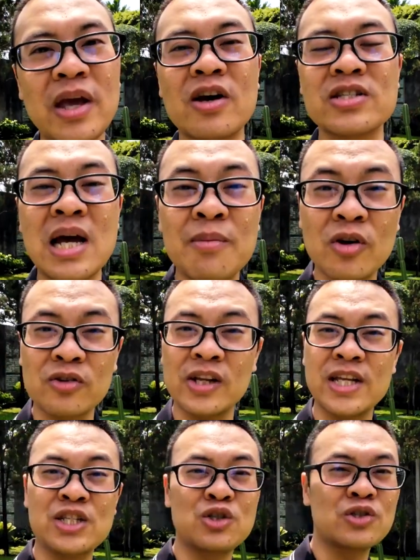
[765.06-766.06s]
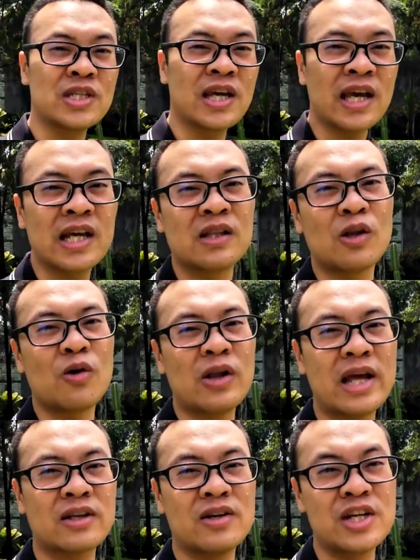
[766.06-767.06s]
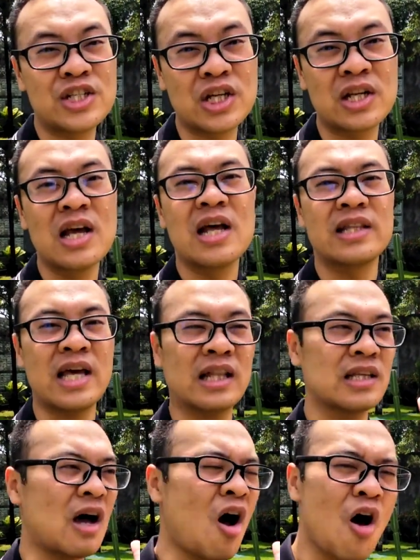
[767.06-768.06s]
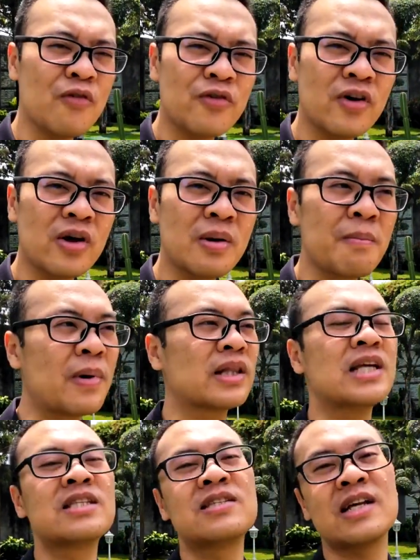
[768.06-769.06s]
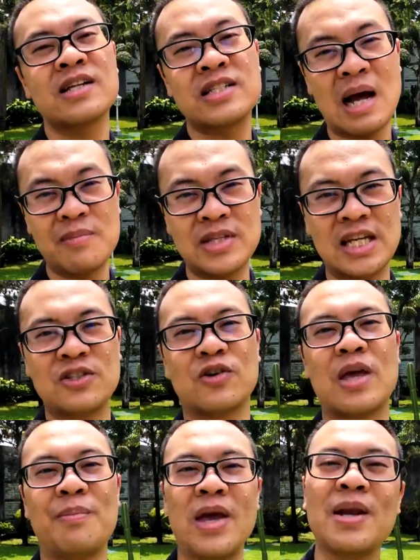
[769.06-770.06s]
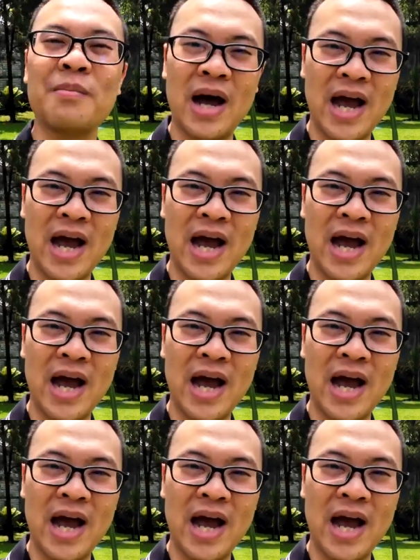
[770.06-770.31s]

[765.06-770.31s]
because I'm not really shooting in low light condition that often, but it's still something to keep in